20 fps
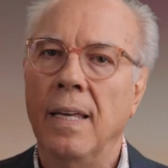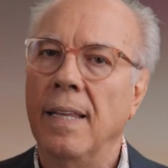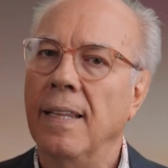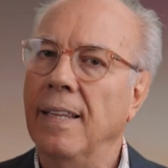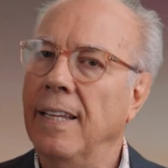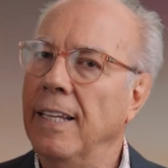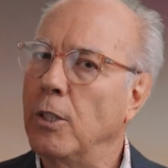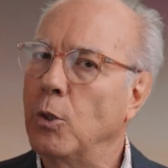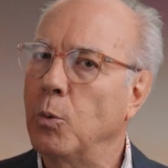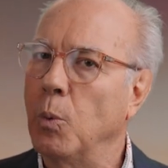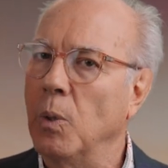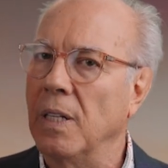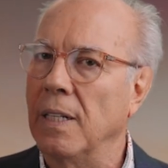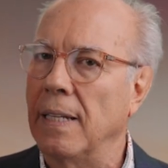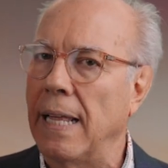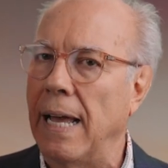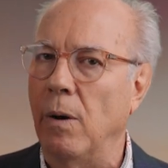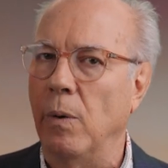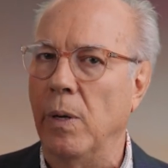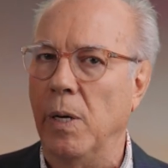This will
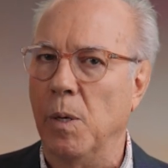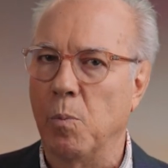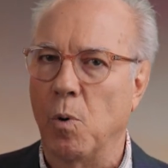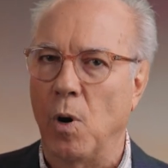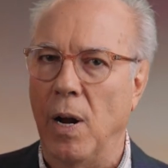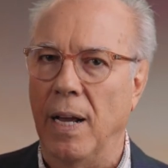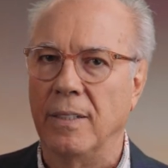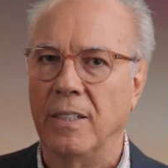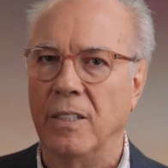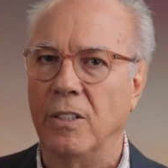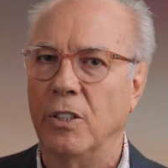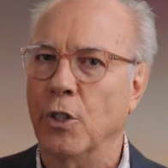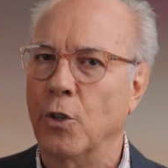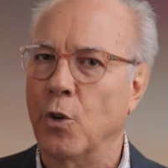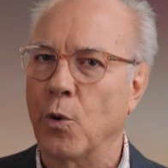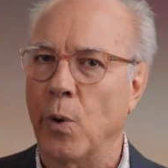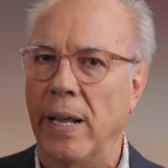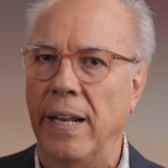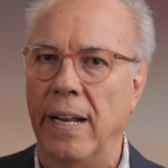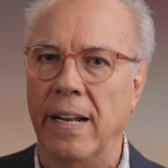allow enterprises to
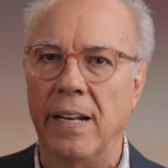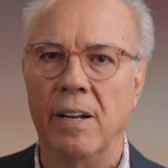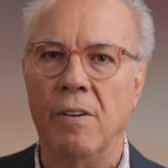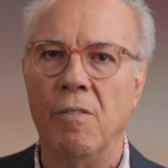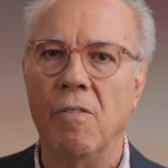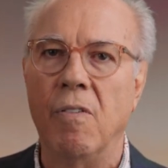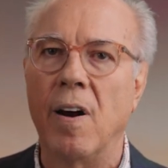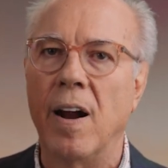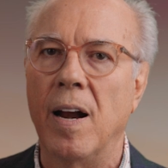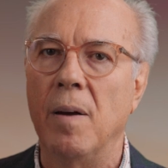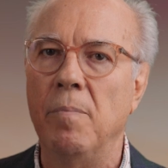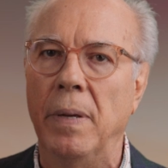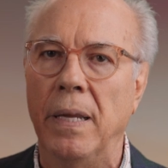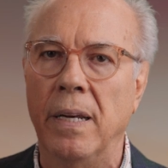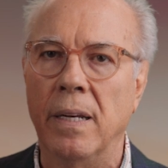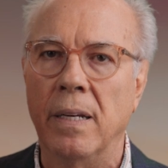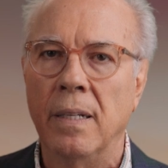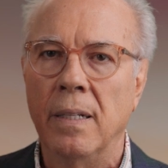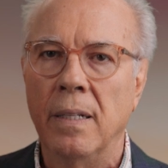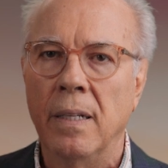create an
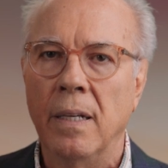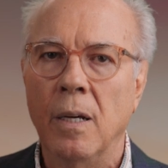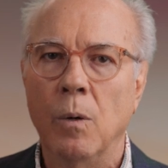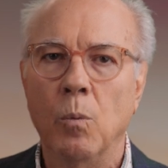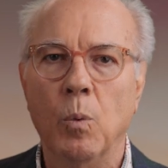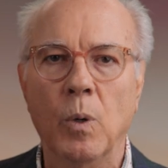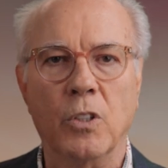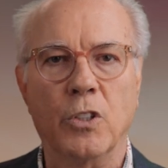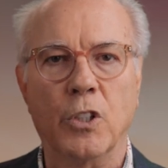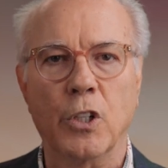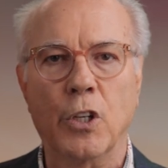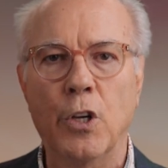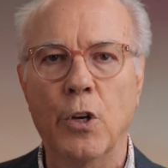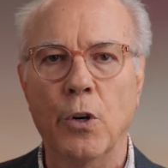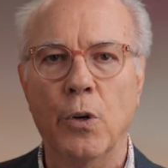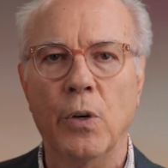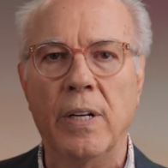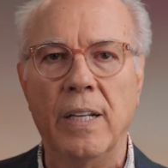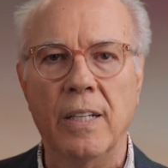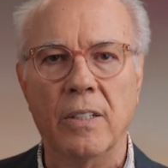environment where
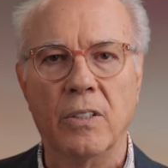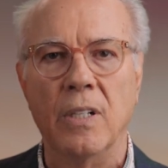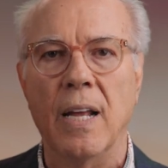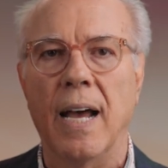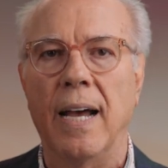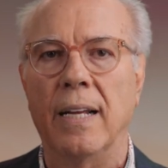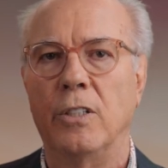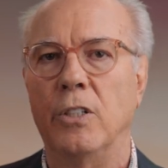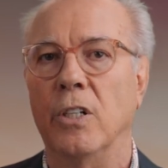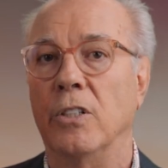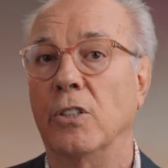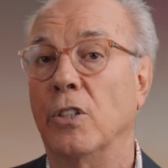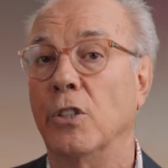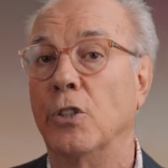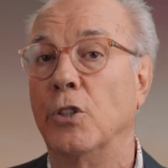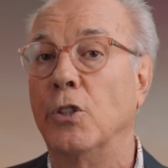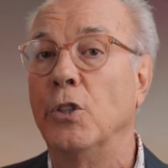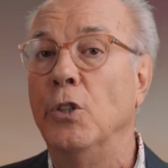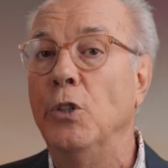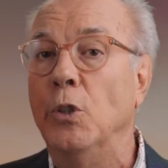security is not just
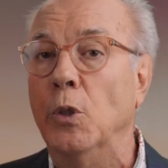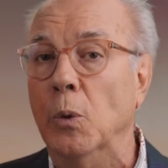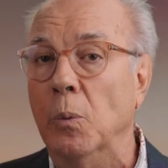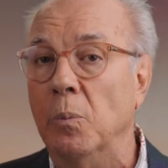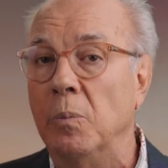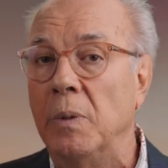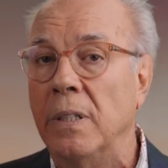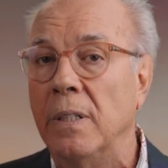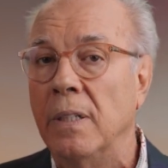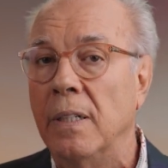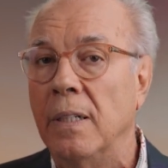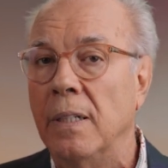assumed,